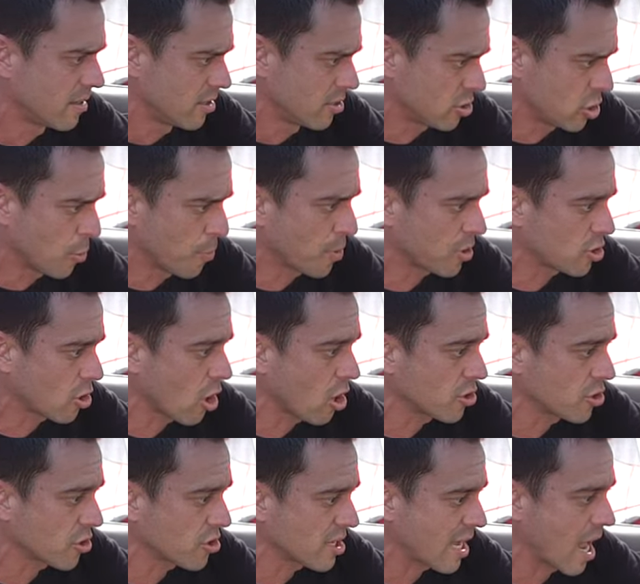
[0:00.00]

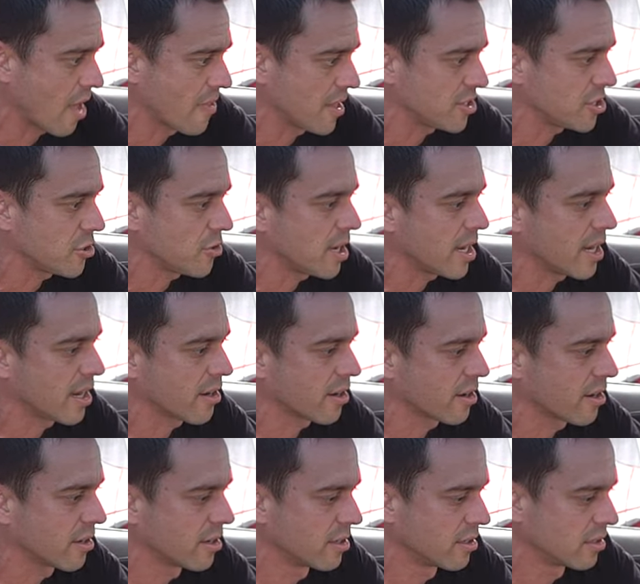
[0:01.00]
supercharger sound that you
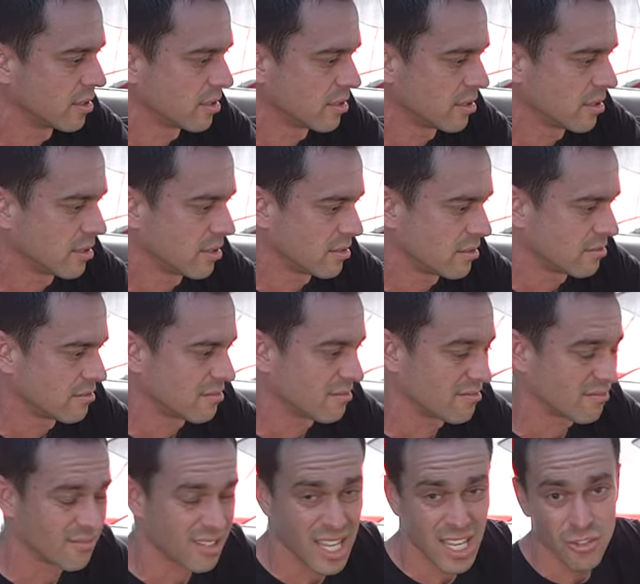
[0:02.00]
hear,
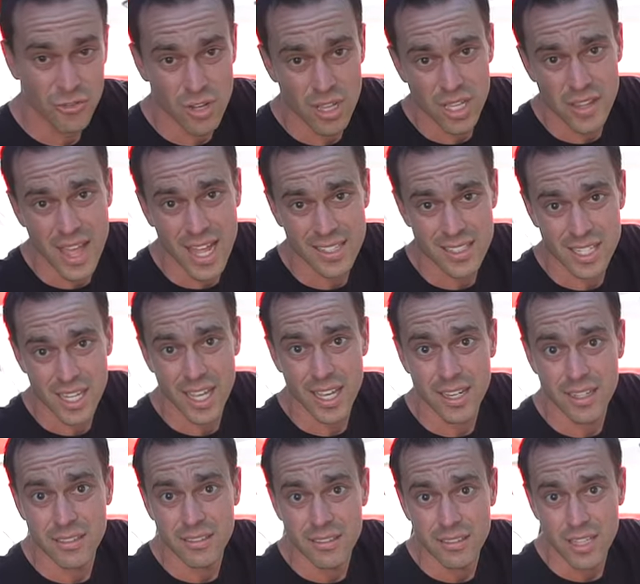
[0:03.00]
and really that's
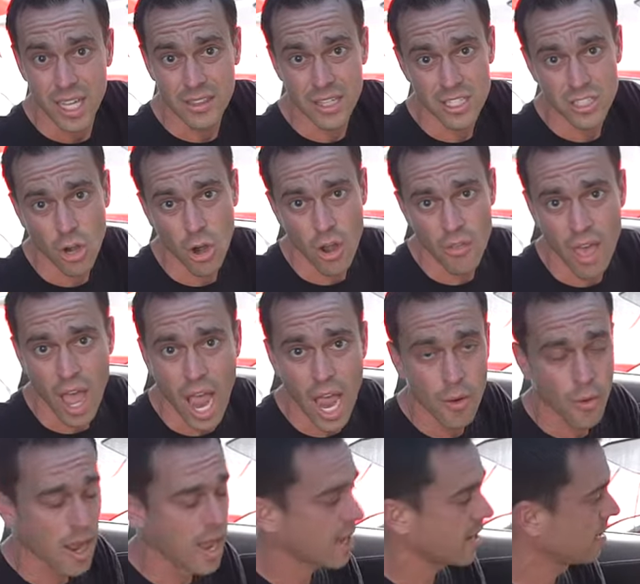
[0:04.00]
it. Like this car on the
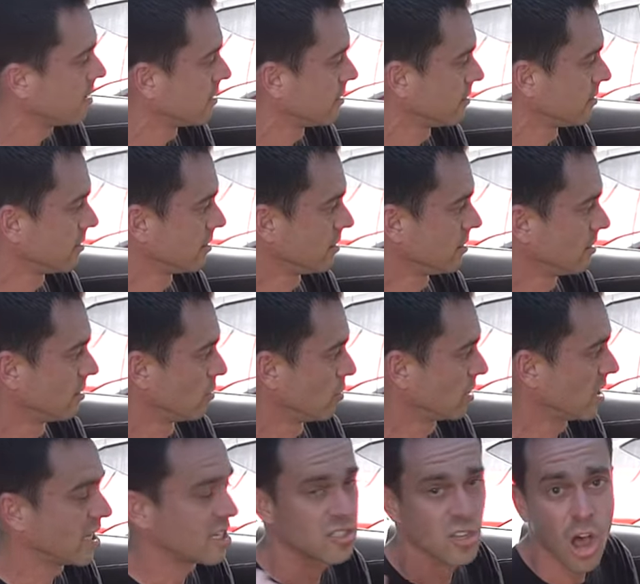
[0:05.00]
highway,
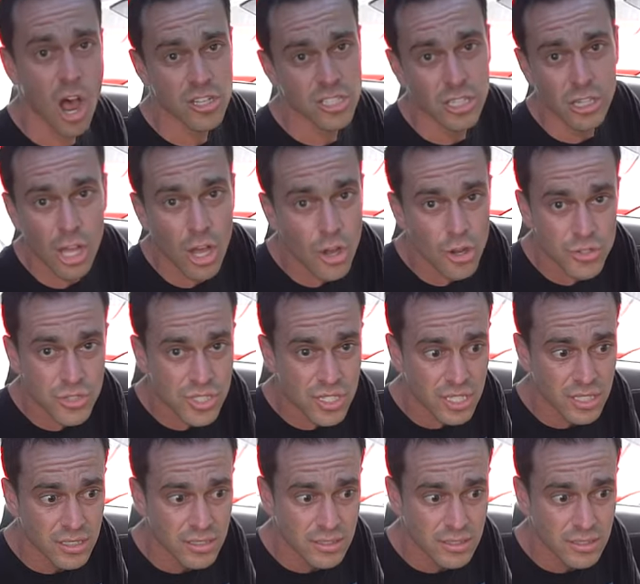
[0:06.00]
the exhaust closed,